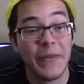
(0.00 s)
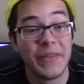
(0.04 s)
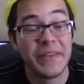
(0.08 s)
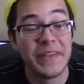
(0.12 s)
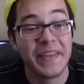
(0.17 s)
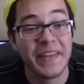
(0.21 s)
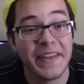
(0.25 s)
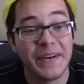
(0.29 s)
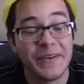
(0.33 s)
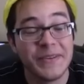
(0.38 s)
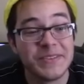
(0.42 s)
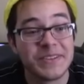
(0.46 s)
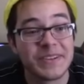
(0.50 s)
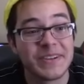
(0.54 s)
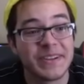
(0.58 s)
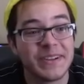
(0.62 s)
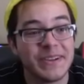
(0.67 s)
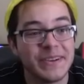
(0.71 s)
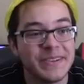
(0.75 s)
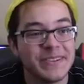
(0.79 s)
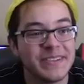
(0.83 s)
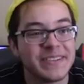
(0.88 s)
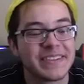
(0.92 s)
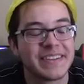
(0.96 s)
that was
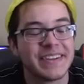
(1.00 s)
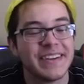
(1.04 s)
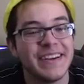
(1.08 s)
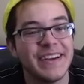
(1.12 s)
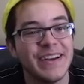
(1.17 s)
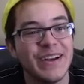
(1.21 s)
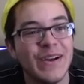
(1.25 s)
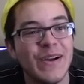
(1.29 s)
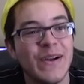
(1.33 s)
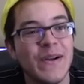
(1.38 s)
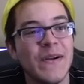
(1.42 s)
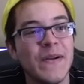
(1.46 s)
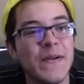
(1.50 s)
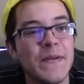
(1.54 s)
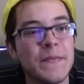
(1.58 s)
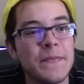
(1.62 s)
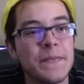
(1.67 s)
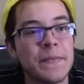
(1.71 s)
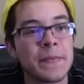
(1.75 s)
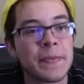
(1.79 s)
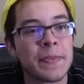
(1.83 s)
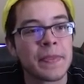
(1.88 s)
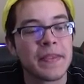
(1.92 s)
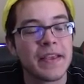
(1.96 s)
close.
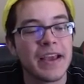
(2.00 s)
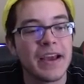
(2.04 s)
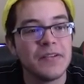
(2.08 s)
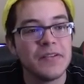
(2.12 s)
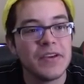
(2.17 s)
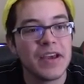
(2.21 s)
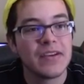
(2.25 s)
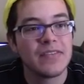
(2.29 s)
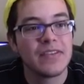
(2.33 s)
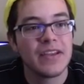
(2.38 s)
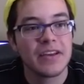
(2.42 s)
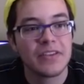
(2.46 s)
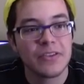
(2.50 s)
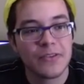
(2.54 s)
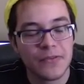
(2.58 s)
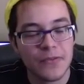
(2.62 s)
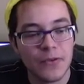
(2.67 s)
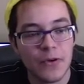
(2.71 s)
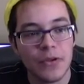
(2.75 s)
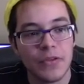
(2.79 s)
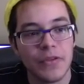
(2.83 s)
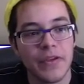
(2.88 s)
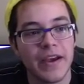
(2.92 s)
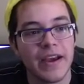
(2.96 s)
Yeah, if you have like the full
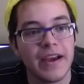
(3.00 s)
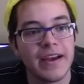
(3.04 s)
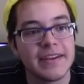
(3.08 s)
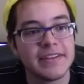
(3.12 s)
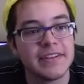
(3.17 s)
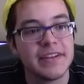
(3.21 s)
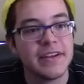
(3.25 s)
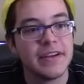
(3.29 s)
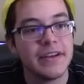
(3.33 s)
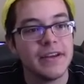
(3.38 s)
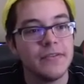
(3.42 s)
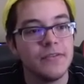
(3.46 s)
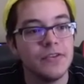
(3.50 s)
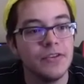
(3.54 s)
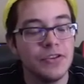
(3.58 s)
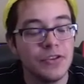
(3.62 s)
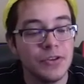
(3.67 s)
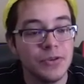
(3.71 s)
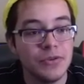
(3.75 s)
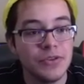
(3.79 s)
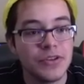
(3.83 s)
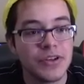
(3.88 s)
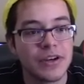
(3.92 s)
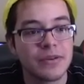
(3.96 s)
thing, I guess they give you two
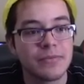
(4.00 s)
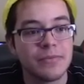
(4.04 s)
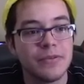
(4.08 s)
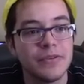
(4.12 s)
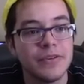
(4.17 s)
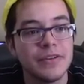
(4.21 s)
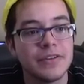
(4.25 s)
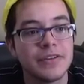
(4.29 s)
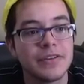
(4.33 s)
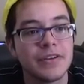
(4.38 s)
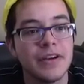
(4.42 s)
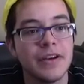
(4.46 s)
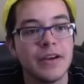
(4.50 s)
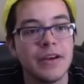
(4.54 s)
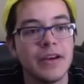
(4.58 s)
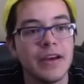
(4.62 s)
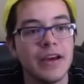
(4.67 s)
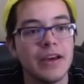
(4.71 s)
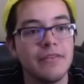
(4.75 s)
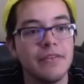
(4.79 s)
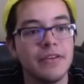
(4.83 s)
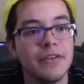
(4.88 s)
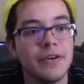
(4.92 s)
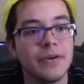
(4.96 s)
checkpoints. If you
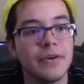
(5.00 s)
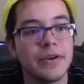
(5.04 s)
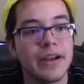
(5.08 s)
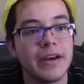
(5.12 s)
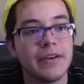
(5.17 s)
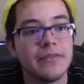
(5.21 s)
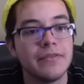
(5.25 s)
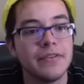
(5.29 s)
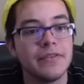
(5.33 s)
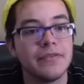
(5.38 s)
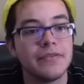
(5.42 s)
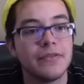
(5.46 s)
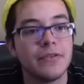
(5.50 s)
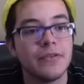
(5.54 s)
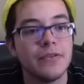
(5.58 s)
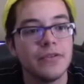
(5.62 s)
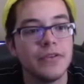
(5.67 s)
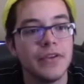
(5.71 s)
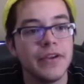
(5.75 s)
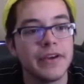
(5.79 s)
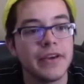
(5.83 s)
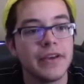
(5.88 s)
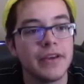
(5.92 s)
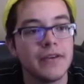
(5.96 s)
don't have it full, they
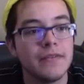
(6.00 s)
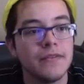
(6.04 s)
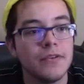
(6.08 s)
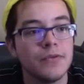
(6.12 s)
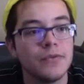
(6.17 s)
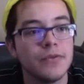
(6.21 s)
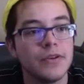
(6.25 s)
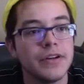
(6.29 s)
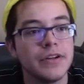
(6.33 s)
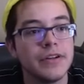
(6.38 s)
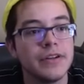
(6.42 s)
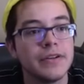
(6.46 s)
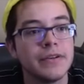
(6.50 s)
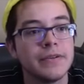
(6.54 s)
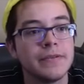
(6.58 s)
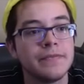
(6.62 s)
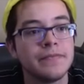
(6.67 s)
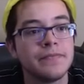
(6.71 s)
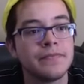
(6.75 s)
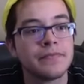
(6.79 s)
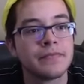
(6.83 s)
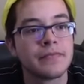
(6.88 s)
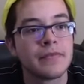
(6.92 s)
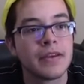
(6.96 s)
can give you one.
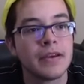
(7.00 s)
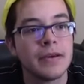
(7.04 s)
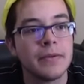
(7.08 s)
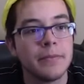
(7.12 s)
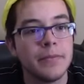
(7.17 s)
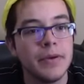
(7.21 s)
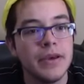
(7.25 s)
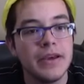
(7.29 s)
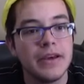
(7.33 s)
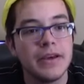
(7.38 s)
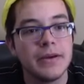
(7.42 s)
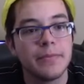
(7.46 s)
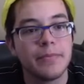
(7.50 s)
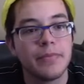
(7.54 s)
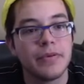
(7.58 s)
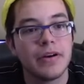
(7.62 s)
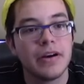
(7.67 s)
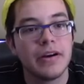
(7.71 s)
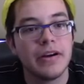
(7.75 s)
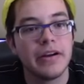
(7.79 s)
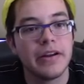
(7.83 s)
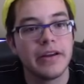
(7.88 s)
Pika Party.